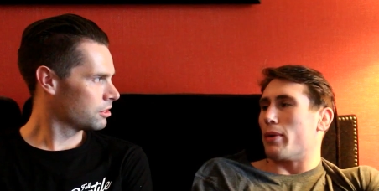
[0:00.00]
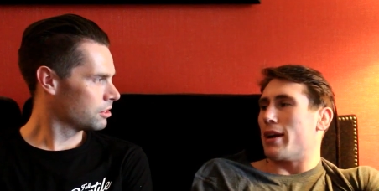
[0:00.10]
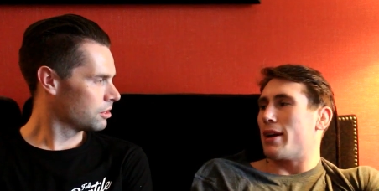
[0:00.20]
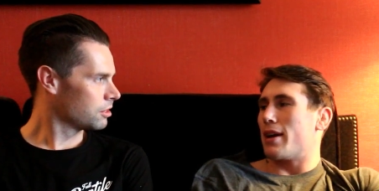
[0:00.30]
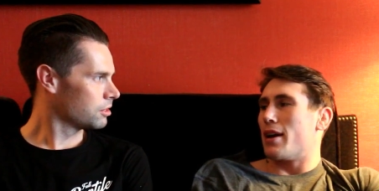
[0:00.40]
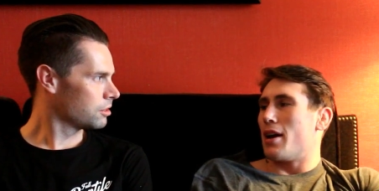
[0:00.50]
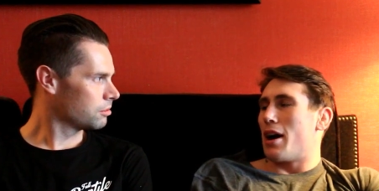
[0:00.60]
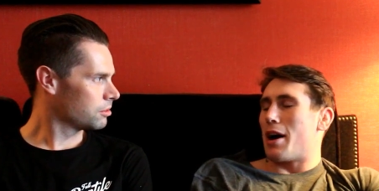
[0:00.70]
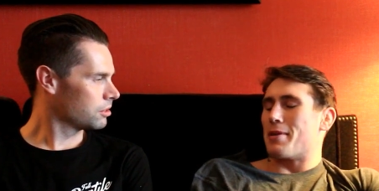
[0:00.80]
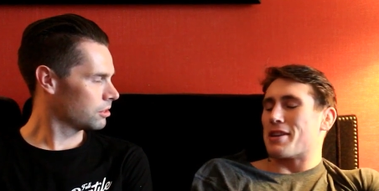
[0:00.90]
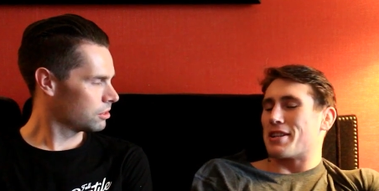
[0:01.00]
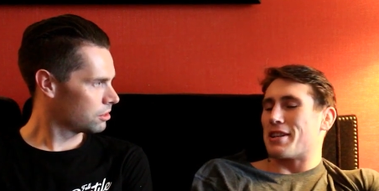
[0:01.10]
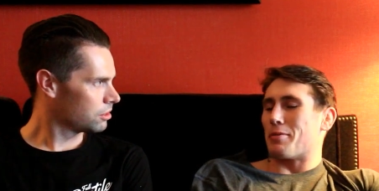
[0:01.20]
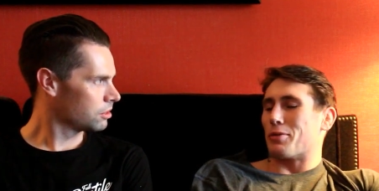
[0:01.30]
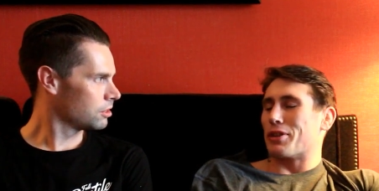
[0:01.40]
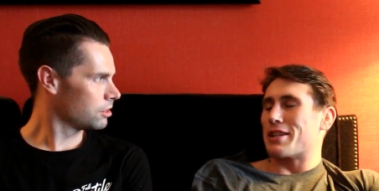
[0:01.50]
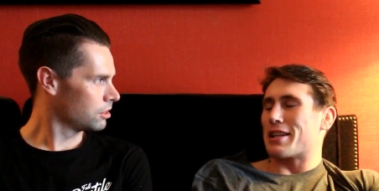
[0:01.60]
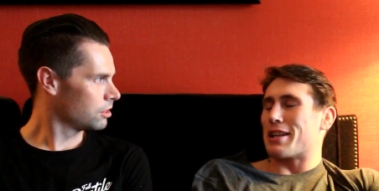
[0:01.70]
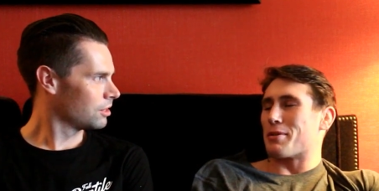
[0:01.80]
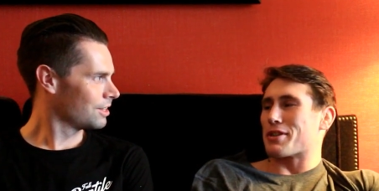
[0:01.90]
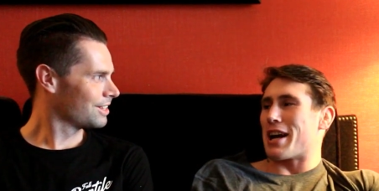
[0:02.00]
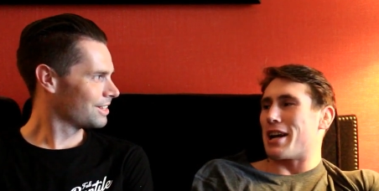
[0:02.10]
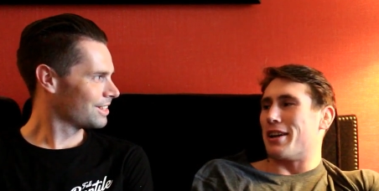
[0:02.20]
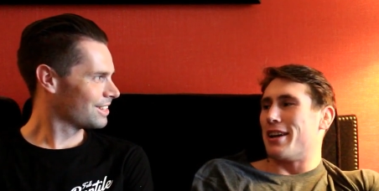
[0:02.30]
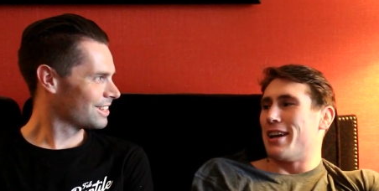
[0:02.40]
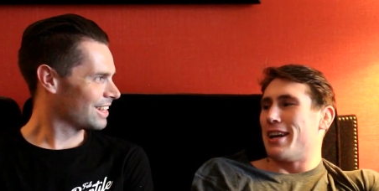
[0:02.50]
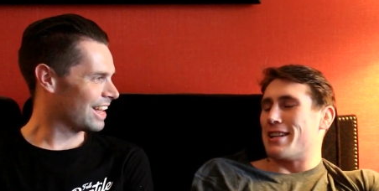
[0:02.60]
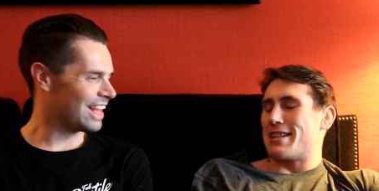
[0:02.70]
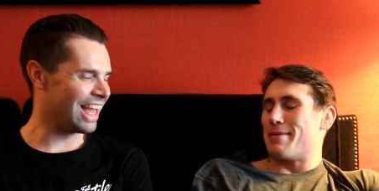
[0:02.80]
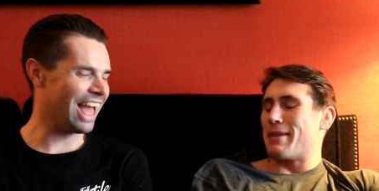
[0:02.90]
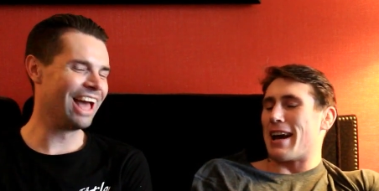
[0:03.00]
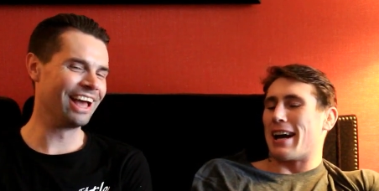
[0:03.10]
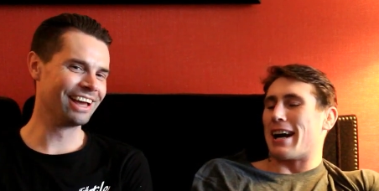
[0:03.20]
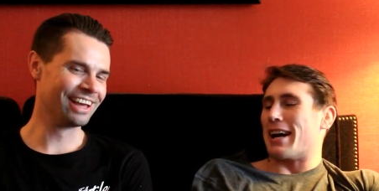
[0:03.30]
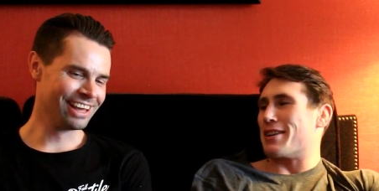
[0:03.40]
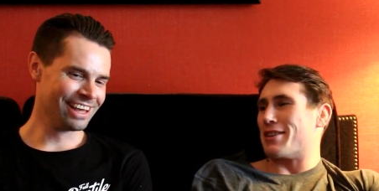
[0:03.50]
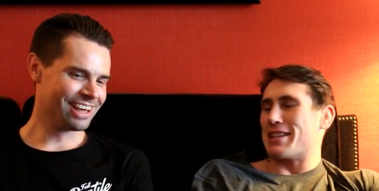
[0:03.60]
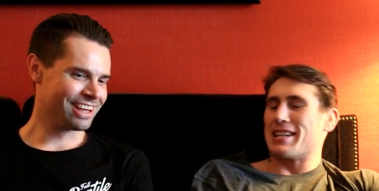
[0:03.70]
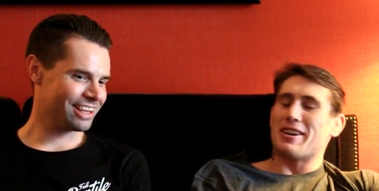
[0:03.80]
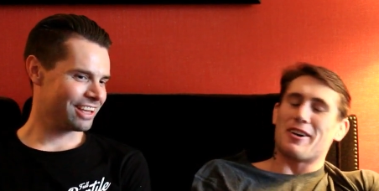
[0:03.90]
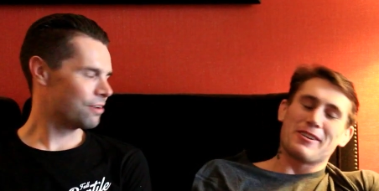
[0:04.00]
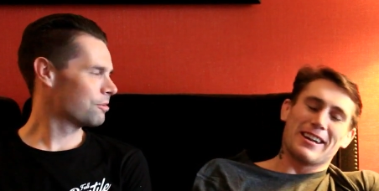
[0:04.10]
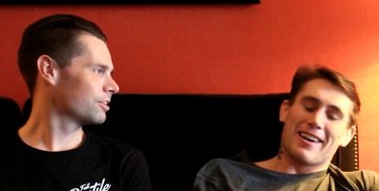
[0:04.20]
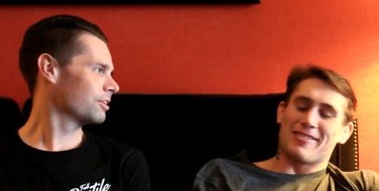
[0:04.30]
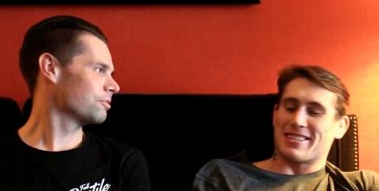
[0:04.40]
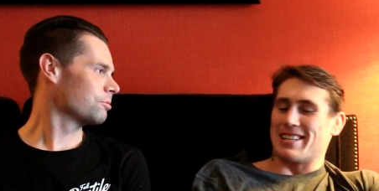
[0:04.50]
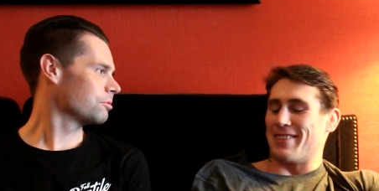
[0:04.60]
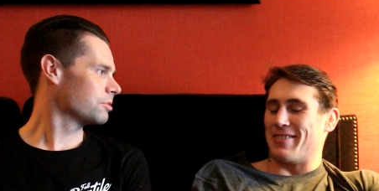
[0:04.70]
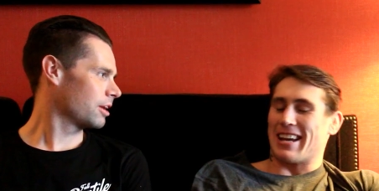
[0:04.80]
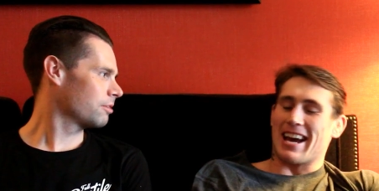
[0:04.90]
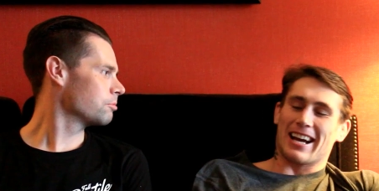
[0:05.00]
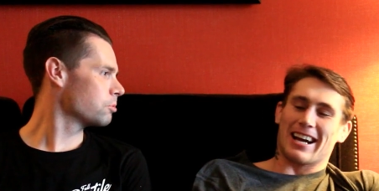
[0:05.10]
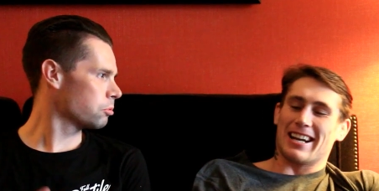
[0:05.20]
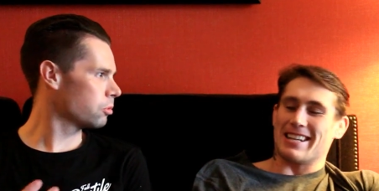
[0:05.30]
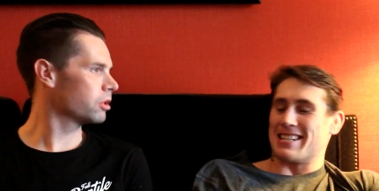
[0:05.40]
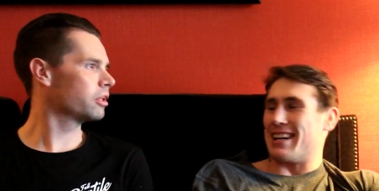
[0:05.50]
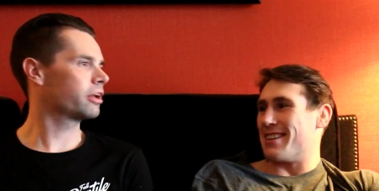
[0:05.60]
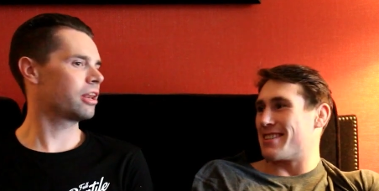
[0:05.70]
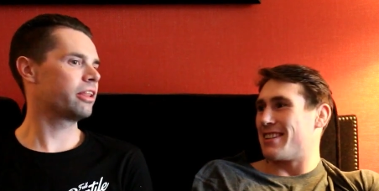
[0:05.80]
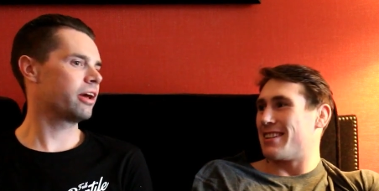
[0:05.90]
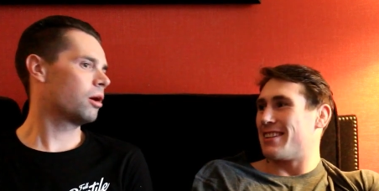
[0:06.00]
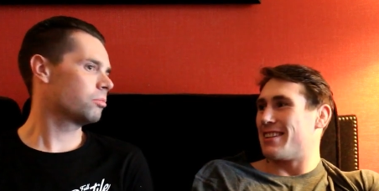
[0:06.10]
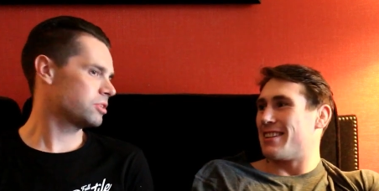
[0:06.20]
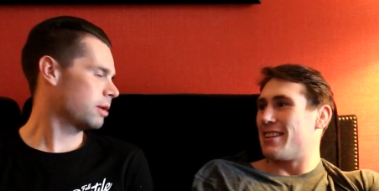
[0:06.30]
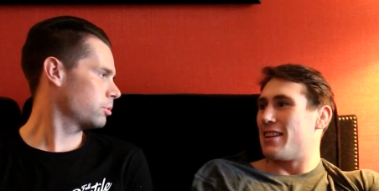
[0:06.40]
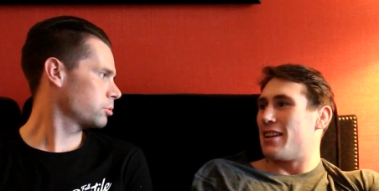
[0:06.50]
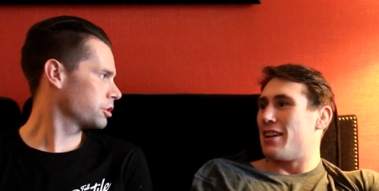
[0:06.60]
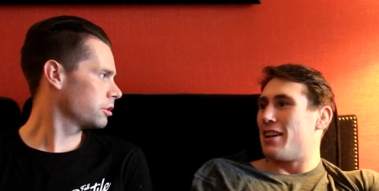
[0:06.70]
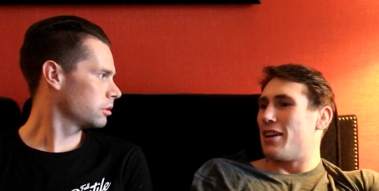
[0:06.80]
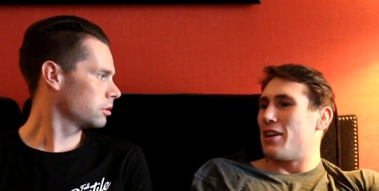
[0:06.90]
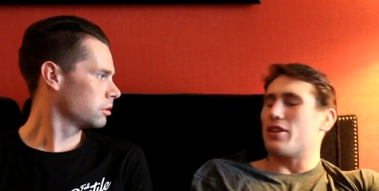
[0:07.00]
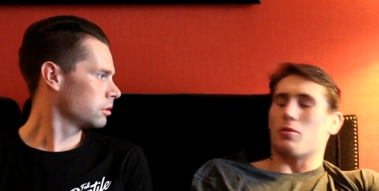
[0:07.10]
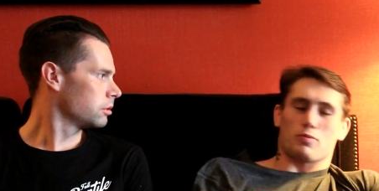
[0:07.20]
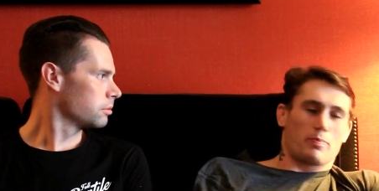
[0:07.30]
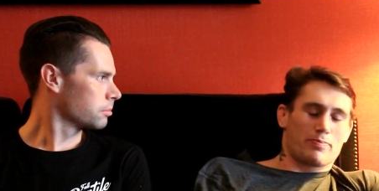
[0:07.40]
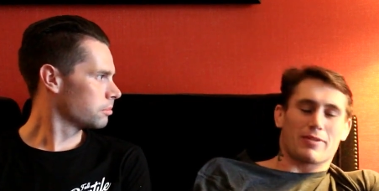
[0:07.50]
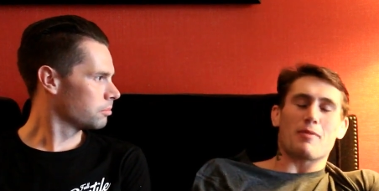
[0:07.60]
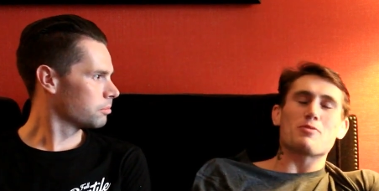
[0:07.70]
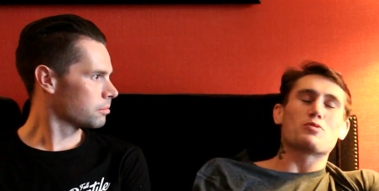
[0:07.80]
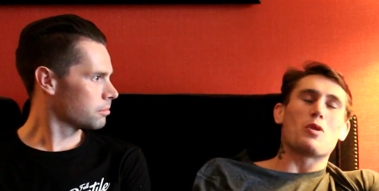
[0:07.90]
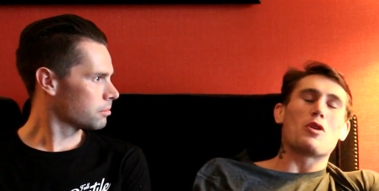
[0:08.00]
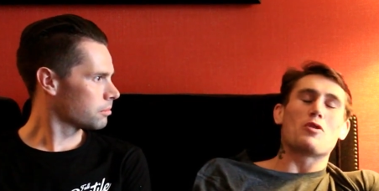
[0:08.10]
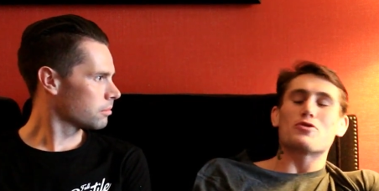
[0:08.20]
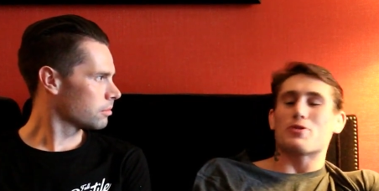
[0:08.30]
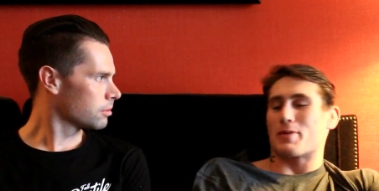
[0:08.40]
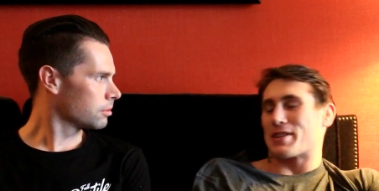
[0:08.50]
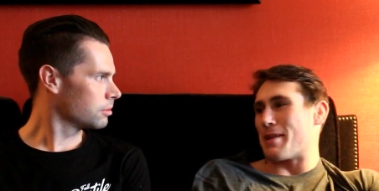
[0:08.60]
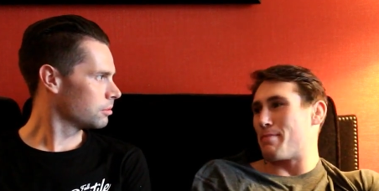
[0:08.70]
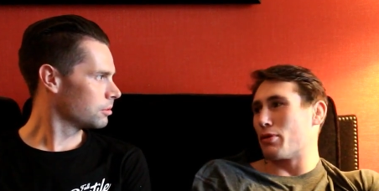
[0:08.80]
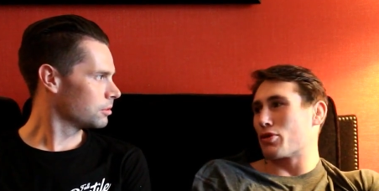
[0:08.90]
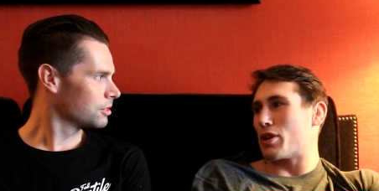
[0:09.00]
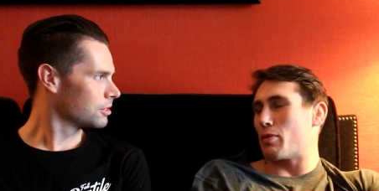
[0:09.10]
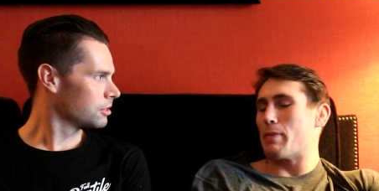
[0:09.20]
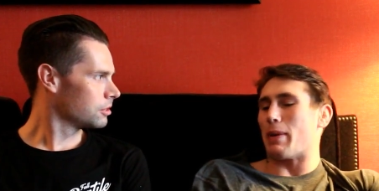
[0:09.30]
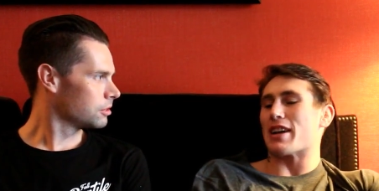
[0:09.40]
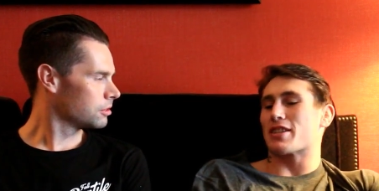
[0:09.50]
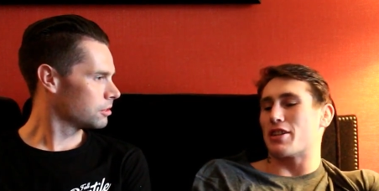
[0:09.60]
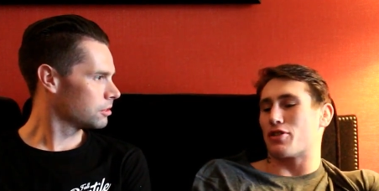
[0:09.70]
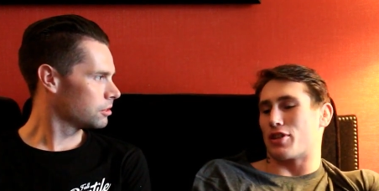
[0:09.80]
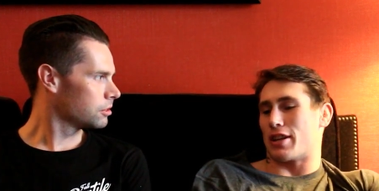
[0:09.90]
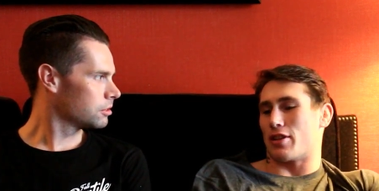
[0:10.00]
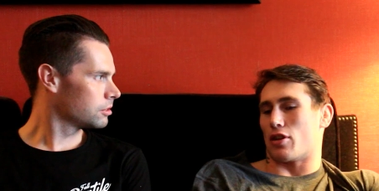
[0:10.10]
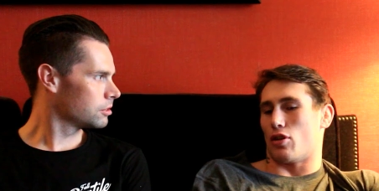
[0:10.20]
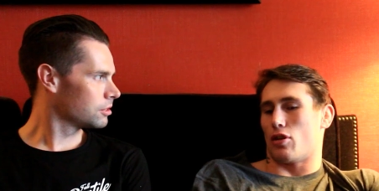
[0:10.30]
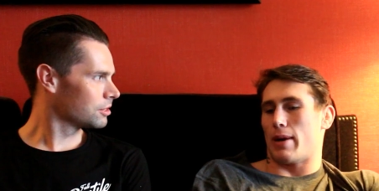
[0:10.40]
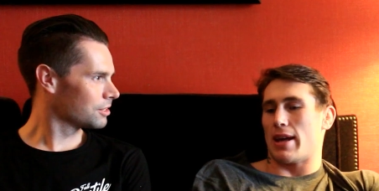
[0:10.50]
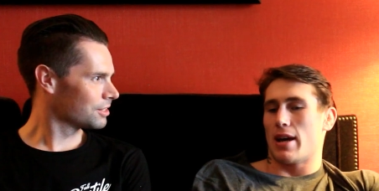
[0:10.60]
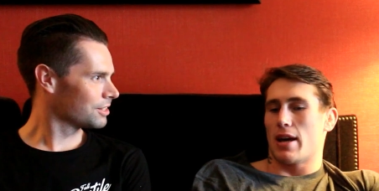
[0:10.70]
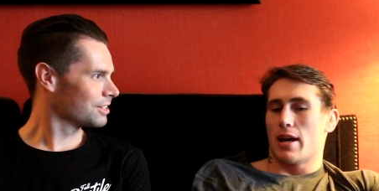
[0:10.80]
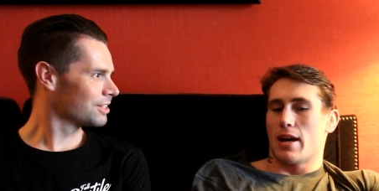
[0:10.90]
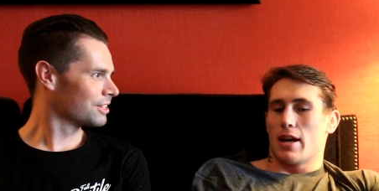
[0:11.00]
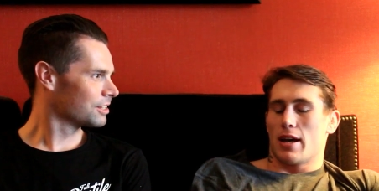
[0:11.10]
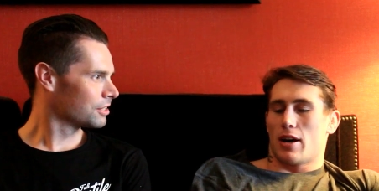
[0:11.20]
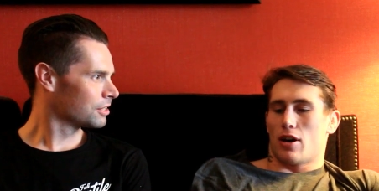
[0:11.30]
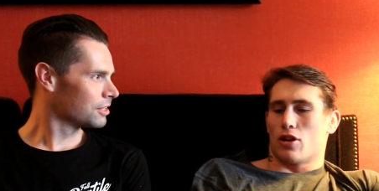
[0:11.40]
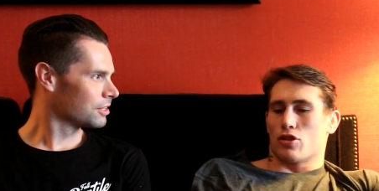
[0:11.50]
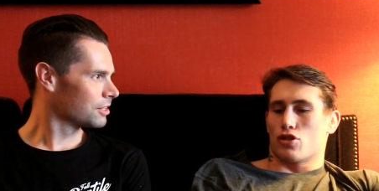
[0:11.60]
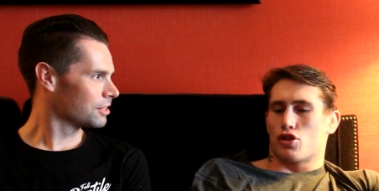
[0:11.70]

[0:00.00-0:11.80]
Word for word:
Speaker 1: week. I mean, I seen that Woodley said I was getting. He seen me getting carried out. He no, he never seen me that, getting carried around. Clear
Speaker 2: that up. Was that bullshit?
Speaker 1: That was that was one hundred percent bullshit. We passed each other in the hallway on